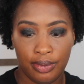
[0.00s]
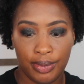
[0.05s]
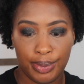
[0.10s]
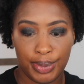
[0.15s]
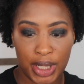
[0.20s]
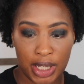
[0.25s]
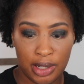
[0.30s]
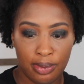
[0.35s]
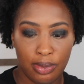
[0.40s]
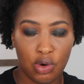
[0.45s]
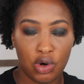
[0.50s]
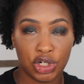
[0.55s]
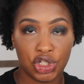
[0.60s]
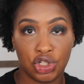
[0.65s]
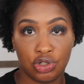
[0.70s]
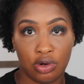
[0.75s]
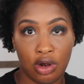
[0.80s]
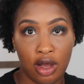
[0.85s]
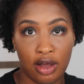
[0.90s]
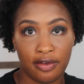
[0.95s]
be more
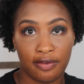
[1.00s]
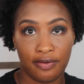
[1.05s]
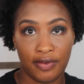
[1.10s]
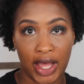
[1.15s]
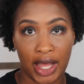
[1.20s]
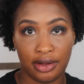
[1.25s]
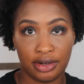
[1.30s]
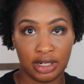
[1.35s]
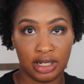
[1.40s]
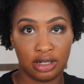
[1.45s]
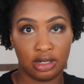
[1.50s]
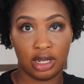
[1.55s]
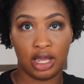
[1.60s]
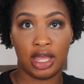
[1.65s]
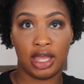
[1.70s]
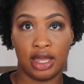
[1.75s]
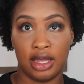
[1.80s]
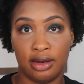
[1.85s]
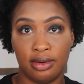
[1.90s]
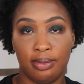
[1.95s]
strong-founded
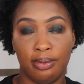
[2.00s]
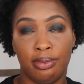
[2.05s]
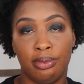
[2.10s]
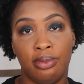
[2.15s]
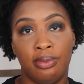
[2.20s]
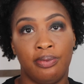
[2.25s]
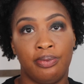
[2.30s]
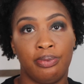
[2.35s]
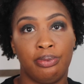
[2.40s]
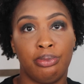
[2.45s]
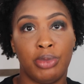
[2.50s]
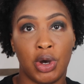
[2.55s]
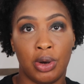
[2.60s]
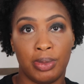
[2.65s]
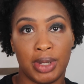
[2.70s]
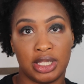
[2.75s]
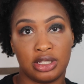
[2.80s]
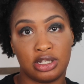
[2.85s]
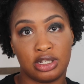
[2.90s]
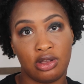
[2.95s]
in
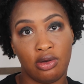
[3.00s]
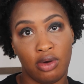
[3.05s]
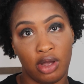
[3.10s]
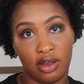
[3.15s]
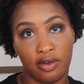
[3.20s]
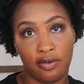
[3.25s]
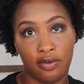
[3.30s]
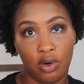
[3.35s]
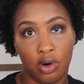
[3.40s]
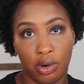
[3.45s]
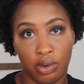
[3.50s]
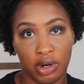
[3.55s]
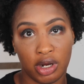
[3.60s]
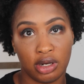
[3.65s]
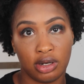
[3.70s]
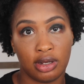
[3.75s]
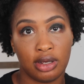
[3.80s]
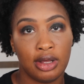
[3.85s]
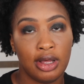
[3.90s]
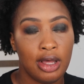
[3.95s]
moments going
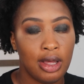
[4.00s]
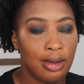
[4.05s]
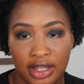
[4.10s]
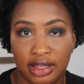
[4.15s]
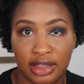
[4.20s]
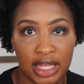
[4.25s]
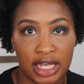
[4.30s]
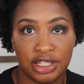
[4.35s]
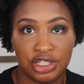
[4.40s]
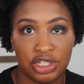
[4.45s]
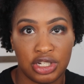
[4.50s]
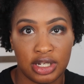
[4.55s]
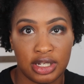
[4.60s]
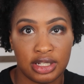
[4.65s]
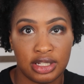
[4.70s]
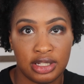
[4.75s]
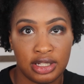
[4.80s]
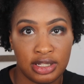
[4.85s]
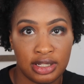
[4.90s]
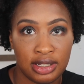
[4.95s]
forward. I think that's
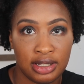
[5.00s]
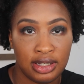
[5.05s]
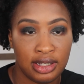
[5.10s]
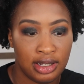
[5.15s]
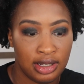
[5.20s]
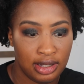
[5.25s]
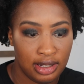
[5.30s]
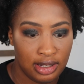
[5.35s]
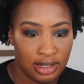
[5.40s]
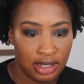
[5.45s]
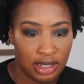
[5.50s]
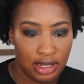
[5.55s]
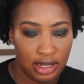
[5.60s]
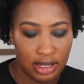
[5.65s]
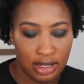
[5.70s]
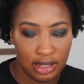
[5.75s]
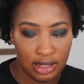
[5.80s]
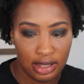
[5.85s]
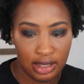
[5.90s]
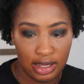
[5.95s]
just
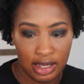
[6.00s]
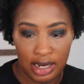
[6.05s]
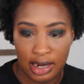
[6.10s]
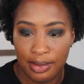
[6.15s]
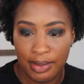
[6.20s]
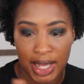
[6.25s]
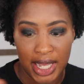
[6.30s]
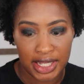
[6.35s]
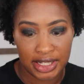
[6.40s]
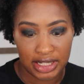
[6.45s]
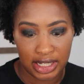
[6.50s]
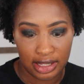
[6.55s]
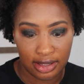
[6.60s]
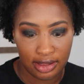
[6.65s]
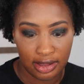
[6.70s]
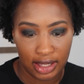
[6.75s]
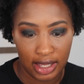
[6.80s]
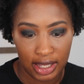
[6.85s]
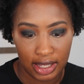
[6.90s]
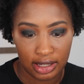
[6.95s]
an amazing
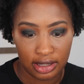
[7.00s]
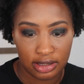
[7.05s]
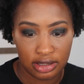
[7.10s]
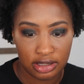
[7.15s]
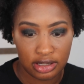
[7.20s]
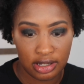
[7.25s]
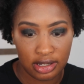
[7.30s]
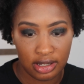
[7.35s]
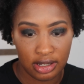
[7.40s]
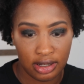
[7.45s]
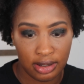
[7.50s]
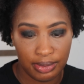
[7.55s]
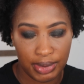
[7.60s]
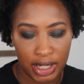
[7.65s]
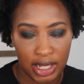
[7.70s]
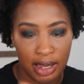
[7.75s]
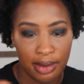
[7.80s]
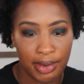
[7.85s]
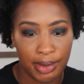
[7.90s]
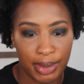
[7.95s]
thing, to
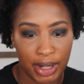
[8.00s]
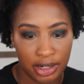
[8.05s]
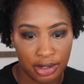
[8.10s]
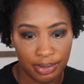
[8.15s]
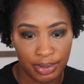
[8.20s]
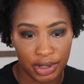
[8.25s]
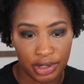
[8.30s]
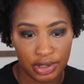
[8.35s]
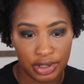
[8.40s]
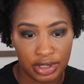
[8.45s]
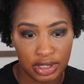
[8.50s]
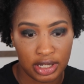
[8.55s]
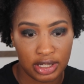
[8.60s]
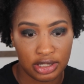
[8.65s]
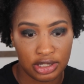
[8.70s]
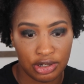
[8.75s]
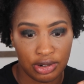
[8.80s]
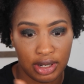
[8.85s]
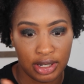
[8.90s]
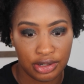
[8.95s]
become a better
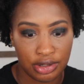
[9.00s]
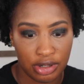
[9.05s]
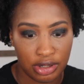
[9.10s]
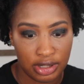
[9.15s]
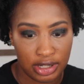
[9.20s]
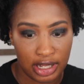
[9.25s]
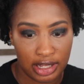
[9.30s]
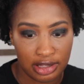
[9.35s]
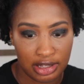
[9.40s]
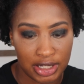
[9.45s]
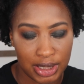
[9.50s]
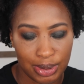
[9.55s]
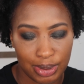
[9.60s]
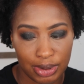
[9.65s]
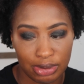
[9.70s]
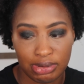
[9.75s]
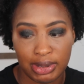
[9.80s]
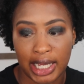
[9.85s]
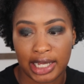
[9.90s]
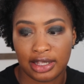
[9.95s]
person, to understand these
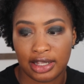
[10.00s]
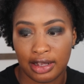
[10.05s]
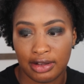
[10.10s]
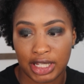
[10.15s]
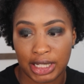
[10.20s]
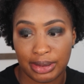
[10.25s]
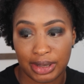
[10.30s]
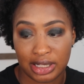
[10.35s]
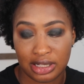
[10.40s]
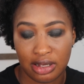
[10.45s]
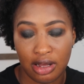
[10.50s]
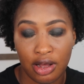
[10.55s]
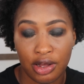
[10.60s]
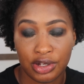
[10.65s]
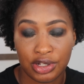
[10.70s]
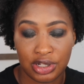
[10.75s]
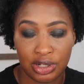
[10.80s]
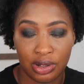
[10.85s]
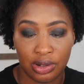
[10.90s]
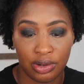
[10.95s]
perspectives, but
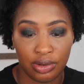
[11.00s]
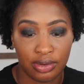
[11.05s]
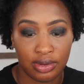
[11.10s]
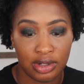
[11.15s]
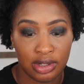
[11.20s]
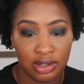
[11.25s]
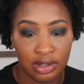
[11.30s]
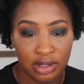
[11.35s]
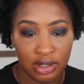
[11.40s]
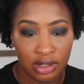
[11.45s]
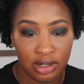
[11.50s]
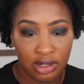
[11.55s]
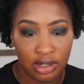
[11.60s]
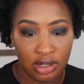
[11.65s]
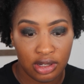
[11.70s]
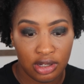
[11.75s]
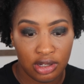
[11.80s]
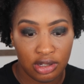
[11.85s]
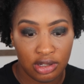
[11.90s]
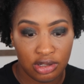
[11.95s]
also
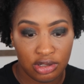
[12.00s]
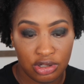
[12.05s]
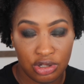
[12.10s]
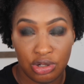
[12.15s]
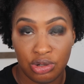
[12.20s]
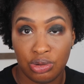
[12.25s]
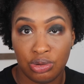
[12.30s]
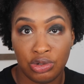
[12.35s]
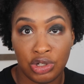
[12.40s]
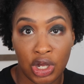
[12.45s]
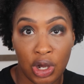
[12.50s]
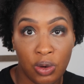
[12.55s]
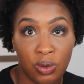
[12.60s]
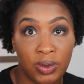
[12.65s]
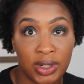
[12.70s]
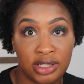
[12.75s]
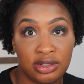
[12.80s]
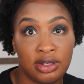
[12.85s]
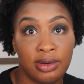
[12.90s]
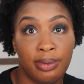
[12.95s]
to know
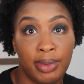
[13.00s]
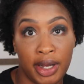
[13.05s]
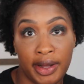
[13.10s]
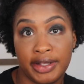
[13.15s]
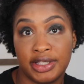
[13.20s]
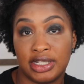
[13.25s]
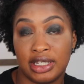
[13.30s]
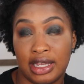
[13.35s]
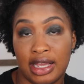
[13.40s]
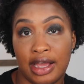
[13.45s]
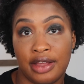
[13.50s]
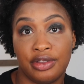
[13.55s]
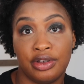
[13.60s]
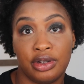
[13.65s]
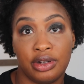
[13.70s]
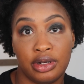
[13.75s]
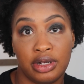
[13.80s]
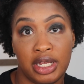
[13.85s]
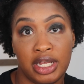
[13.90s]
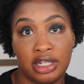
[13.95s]
when to bond
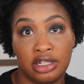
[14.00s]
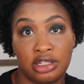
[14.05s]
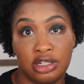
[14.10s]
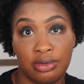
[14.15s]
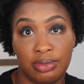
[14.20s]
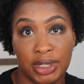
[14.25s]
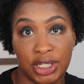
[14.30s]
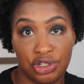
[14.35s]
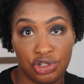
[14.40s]
together and to be